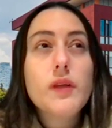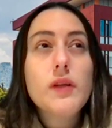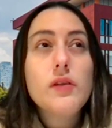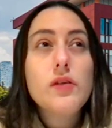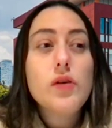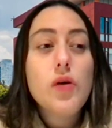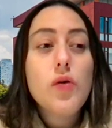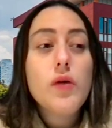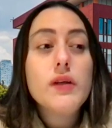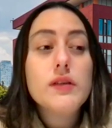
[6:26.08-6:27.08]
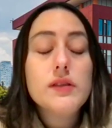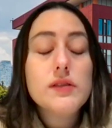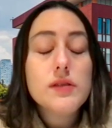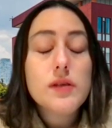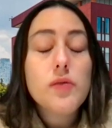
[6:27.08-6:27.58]
So
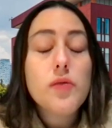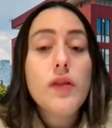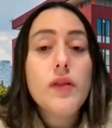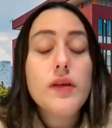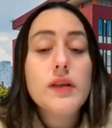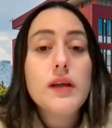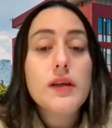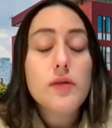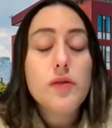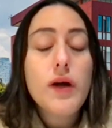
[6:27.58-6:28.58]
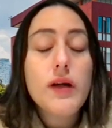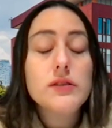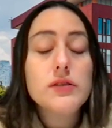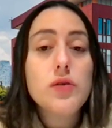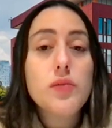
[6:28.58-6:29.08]
it's one thing that why it's
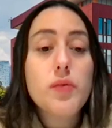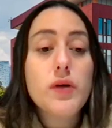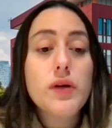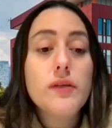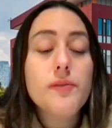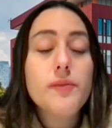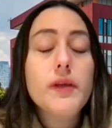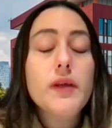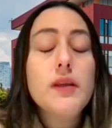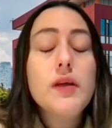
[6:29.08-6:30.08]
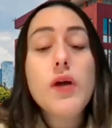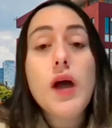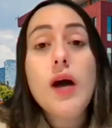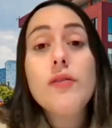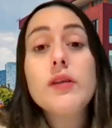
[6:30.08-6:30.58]
so important. Then we
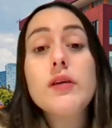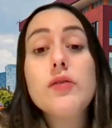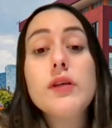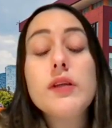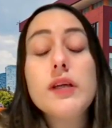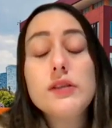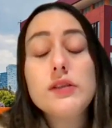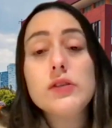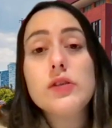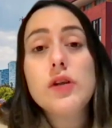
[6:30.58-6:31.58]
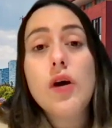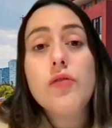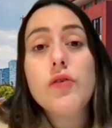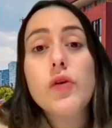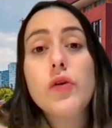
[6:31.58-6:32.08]
have the retention of
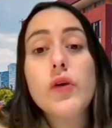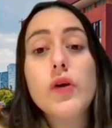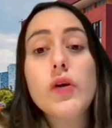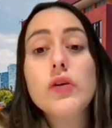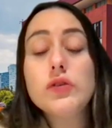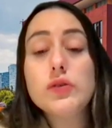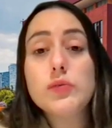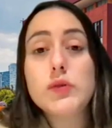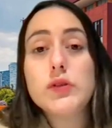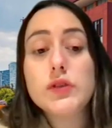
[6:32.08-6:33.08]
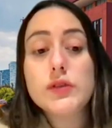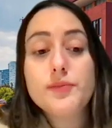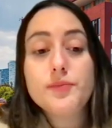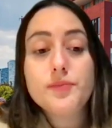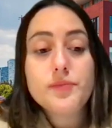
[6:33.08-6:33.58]
our consumers.
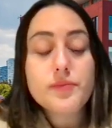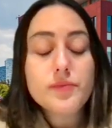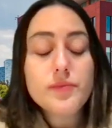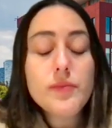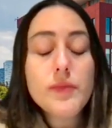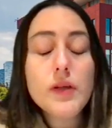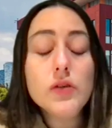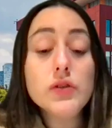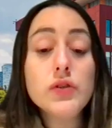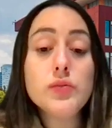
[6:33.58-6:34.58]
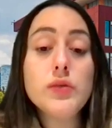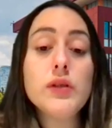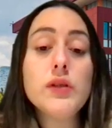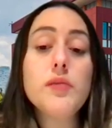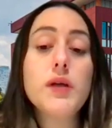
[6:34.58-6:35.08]

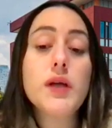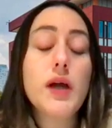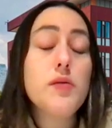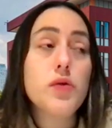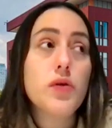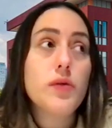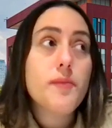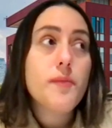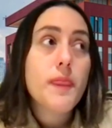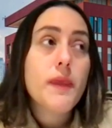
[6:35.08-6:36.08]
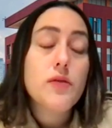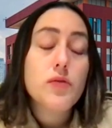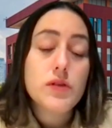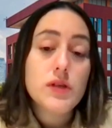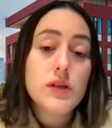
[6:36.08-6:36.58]
Consumer behavior, as we
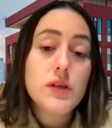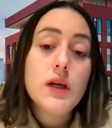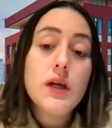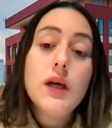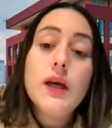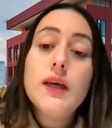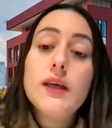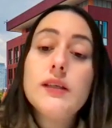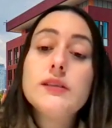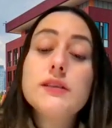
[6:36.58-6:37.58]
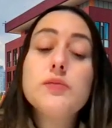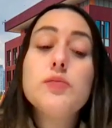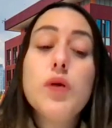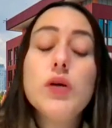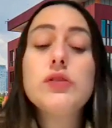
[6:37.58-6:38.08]
say, is
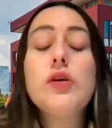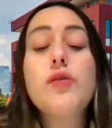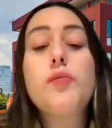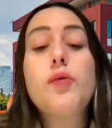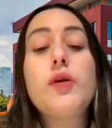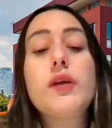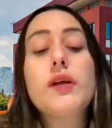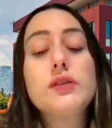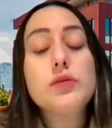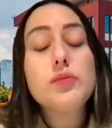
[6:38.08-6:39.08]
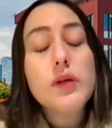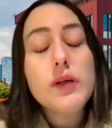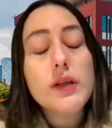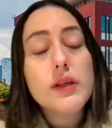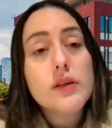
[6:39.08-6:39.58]
most of importance to
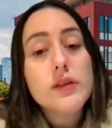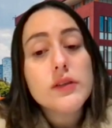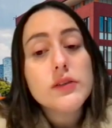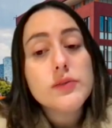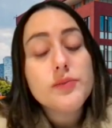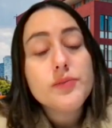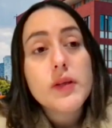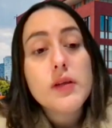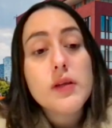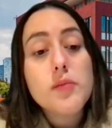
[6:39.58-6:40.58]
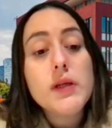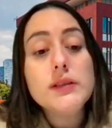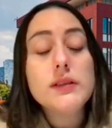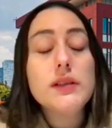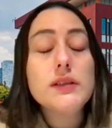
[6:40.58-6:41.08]
marketers in
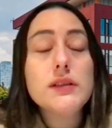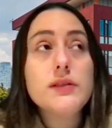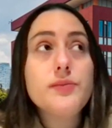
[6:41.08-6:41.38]
business,